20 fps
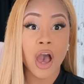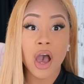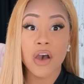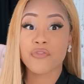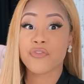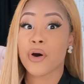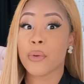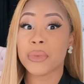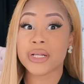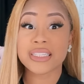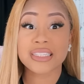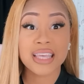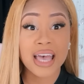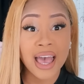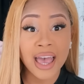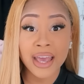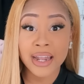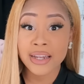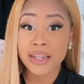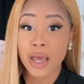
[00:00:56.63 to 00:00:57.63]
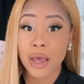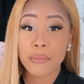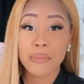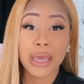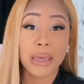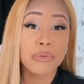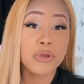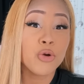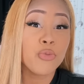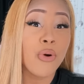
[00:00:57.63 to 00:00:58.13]
From a 10,
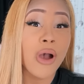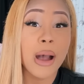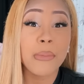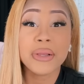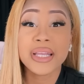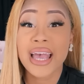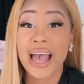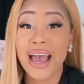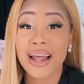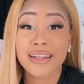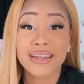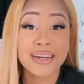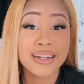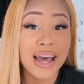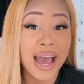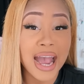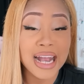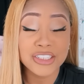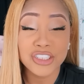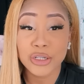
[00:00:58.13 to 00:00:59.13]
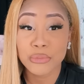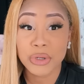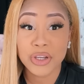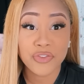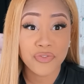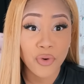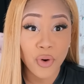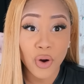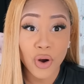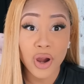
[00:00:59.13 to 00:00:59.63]
maybe you probably had good hygiene
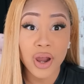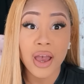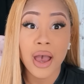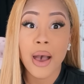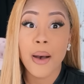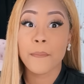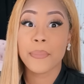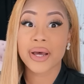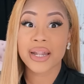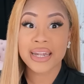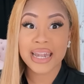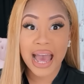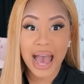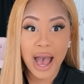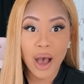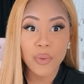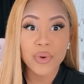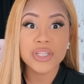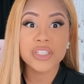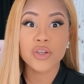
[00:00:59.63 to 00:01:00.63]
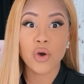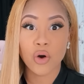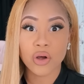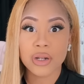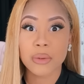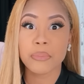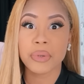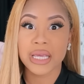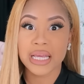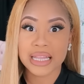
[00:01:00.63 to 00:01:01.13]
before, but now it's going
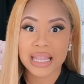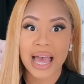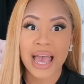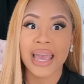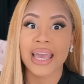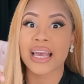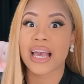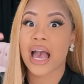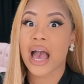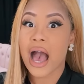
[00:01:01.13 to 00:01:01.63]
to be like,